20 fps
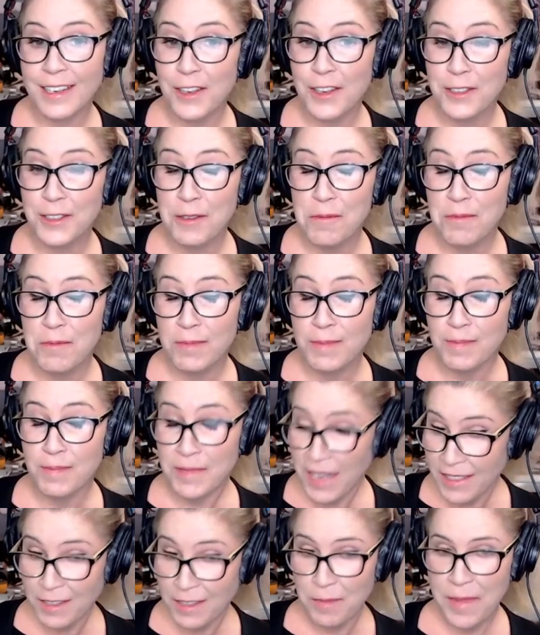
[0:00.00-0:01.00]
and it also
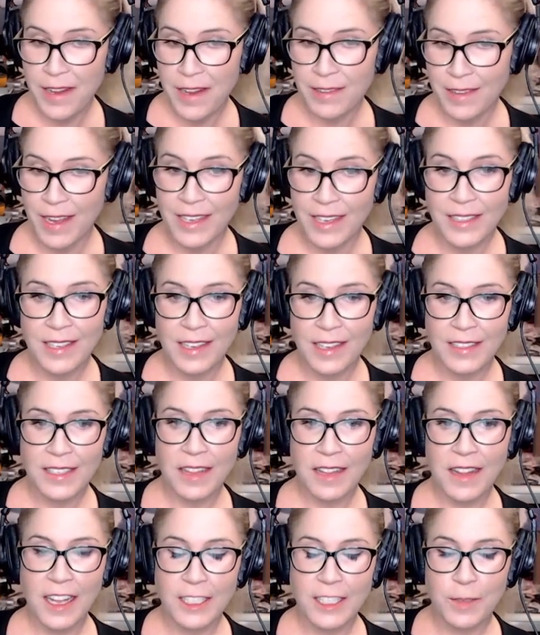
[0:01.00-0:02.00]
doesn't make a lot of sense
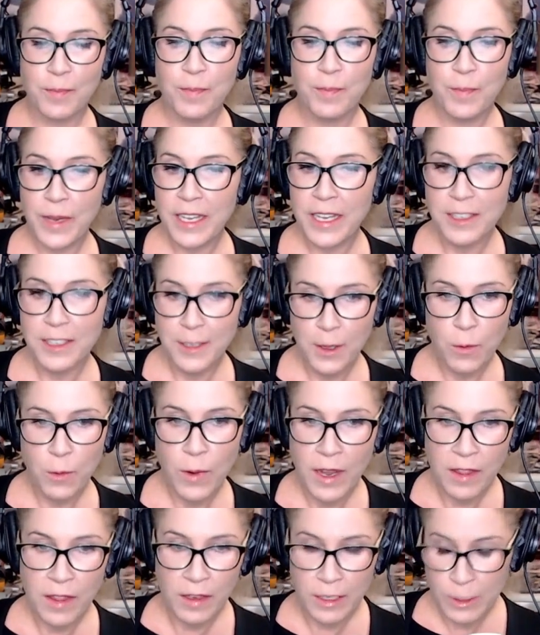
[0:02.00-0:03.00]
and that's because of the
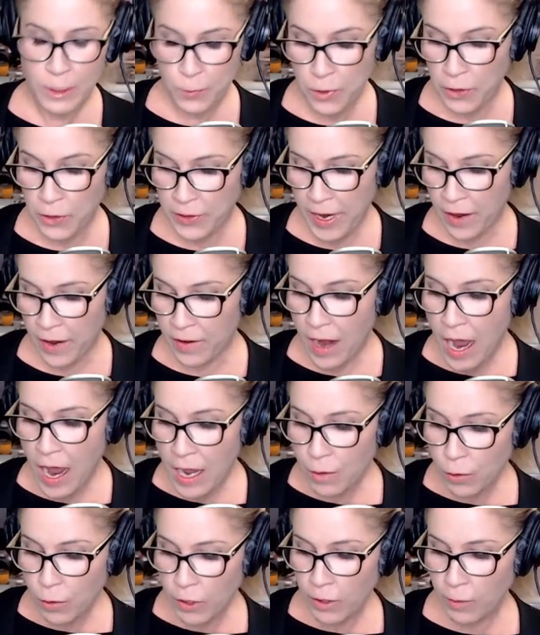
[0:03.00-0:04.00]
way that it's rolled out.
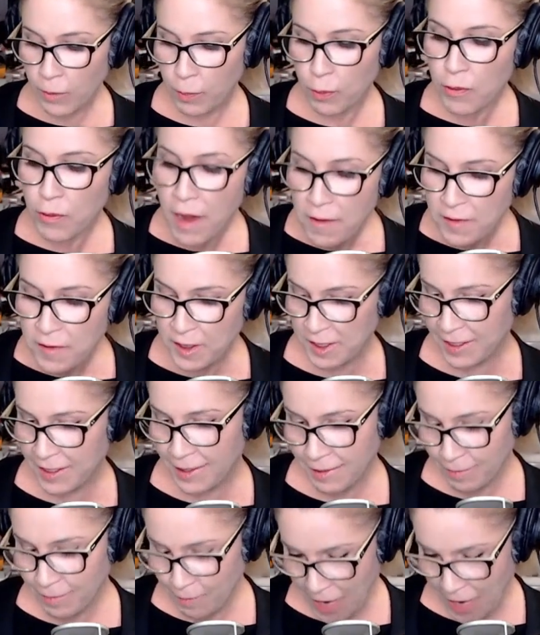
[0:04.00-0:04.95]
I will preface